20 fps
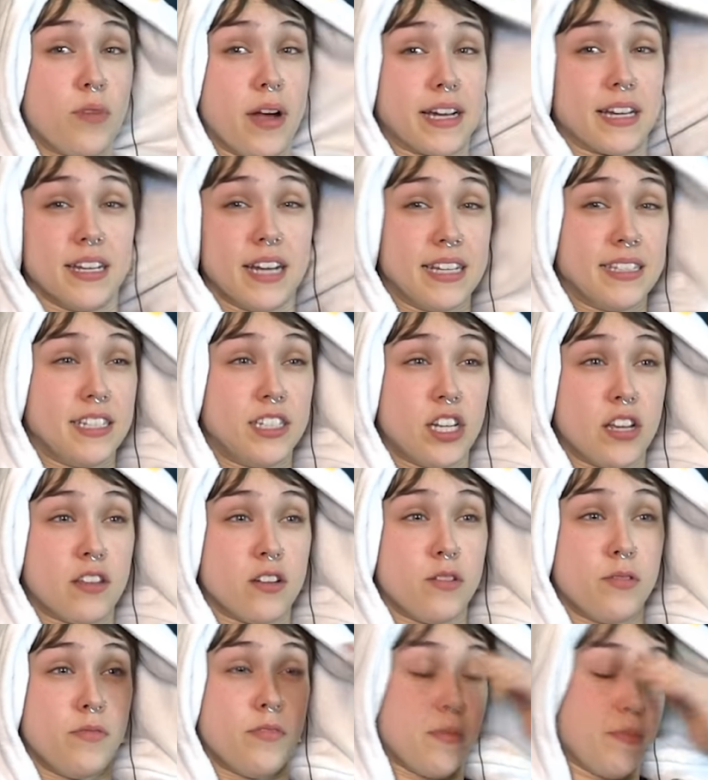recognize each
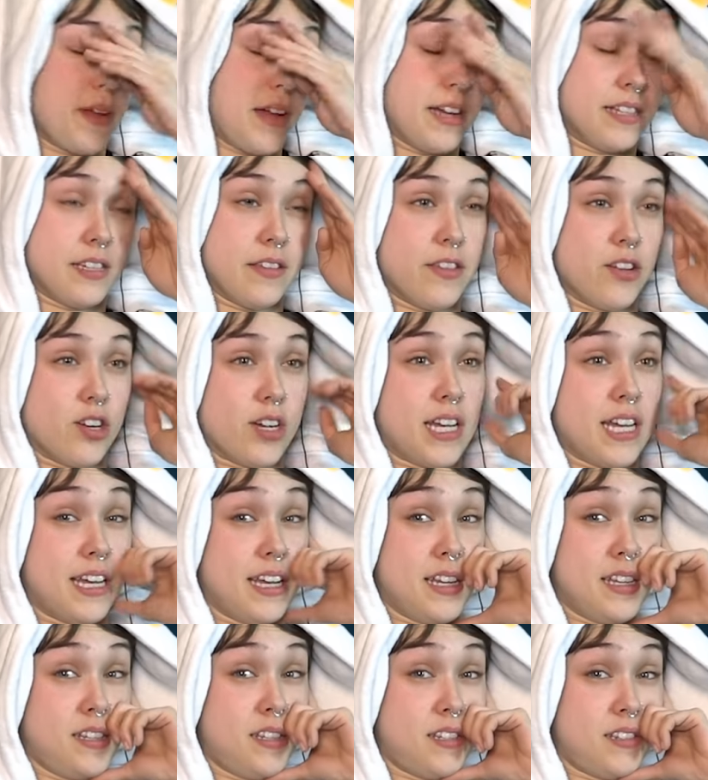other for, because of their
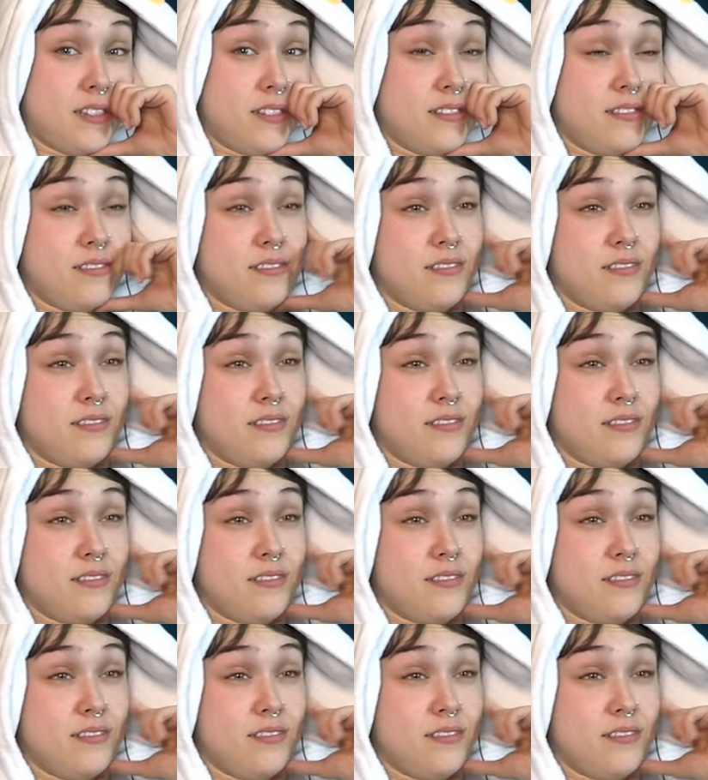kiss?